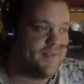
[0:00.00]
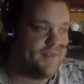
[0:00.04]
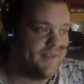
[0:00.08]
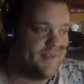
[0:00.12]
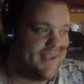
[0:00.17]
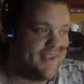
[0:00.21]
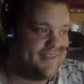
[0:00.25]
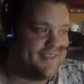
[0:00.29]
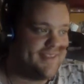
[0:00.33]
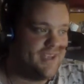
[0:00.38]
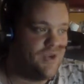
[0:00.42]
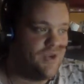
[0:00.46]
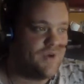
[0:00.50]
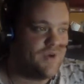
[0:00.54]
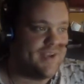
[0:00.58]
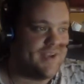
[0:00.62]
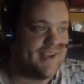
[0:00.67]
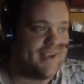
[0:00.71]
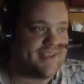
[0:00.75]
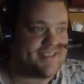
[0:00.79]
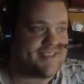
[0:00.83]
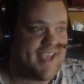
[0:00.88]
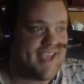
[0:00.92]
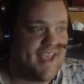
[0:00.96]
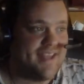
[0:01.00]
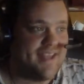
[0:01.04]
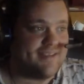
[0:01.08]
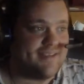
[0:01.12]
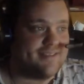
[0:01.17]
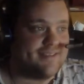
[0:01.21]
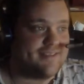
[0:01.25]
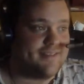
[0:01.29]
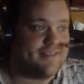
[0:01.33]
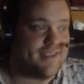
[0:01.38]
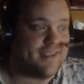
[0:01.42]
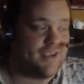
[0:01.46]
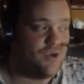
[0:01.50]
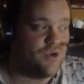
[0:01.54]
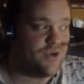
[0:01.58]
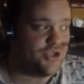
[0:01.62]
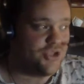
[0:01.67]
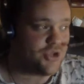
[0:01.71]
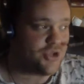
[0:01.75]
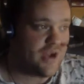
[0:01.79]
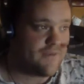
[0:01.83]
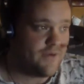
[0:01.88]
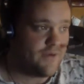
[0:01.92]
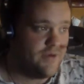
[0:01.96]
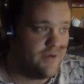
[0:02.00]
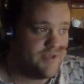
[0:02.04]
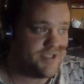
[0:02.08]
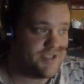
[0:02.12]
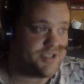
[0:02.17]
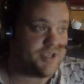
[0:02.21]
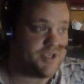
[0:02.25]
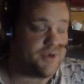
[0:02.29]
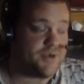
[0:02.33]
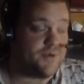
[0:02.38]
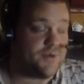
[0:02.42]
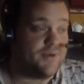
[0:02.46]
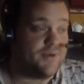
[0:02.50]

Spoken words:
the light that you can ascend, that you can traverse to,